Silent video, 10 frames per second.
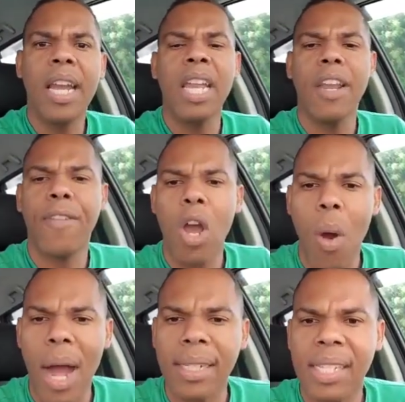they need to
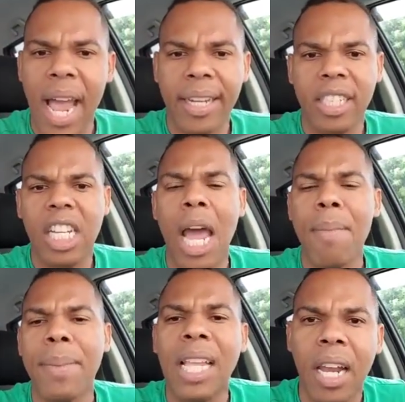go one side.
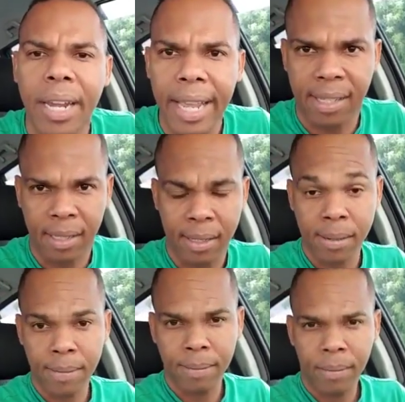Chad, let me tell you this.
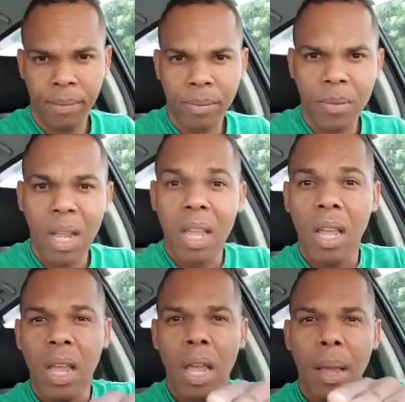
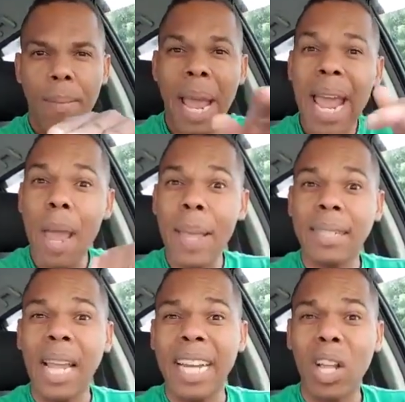
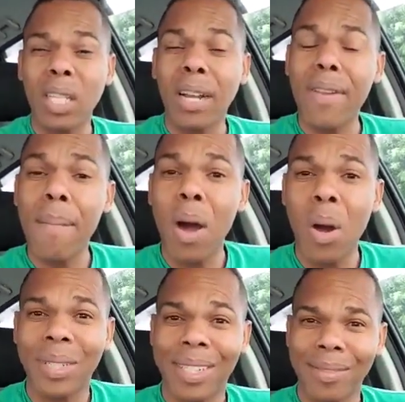Bahamians said it out of their
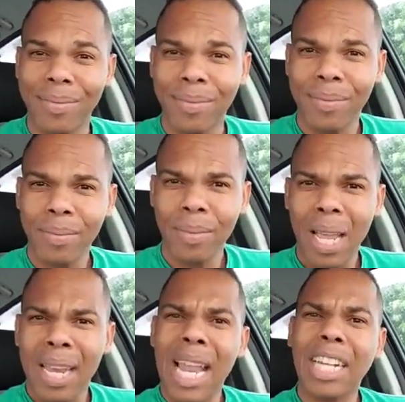mouth.
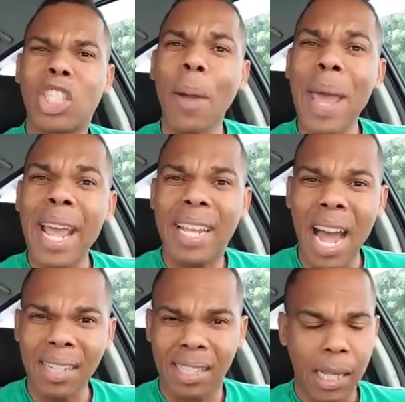That
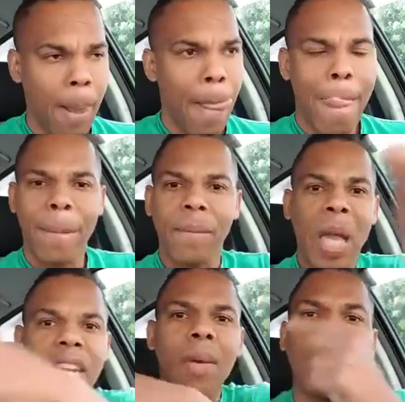Jamaicans,
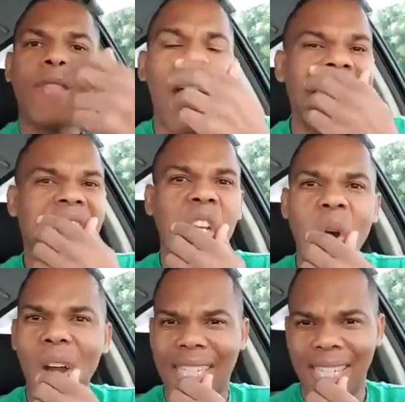there was a voice
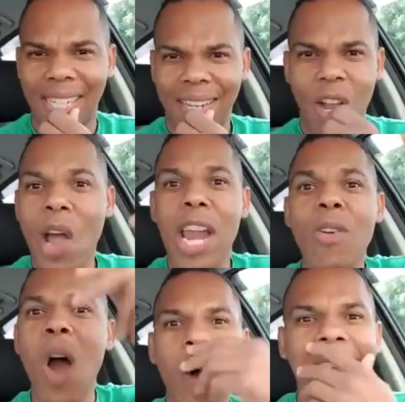note going
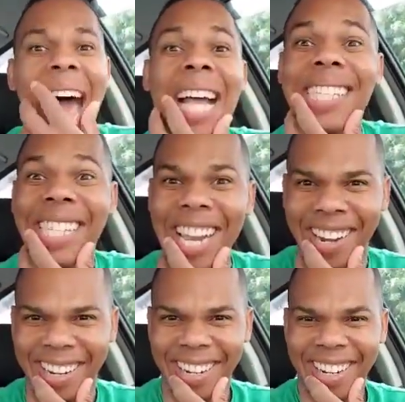around last
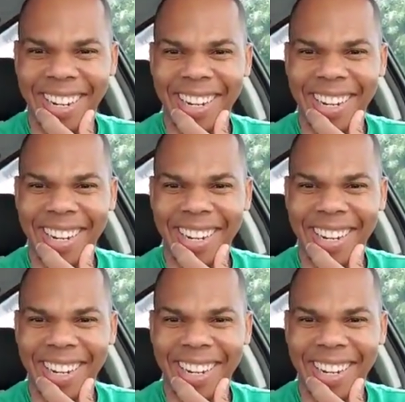year,